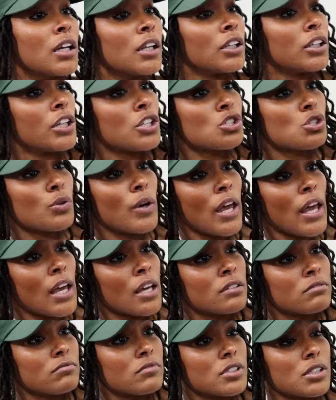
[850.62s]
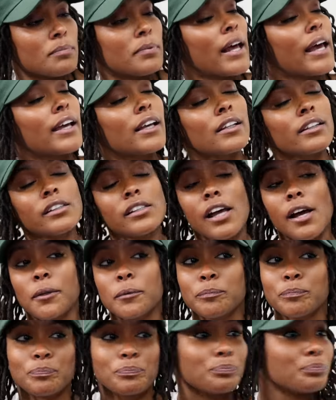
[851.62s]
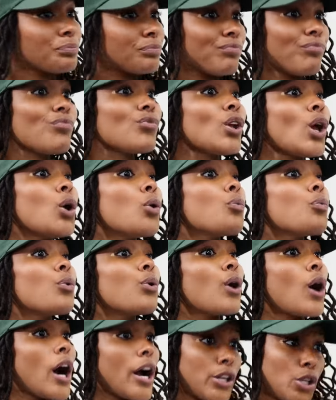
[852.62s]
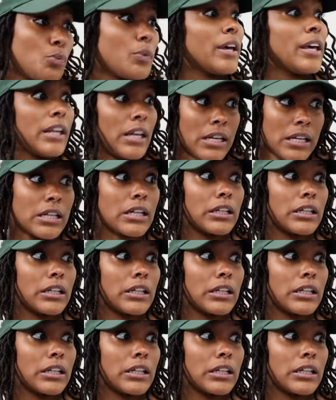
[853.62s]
"Did you eat?" She be like, "No." Well, are you eating?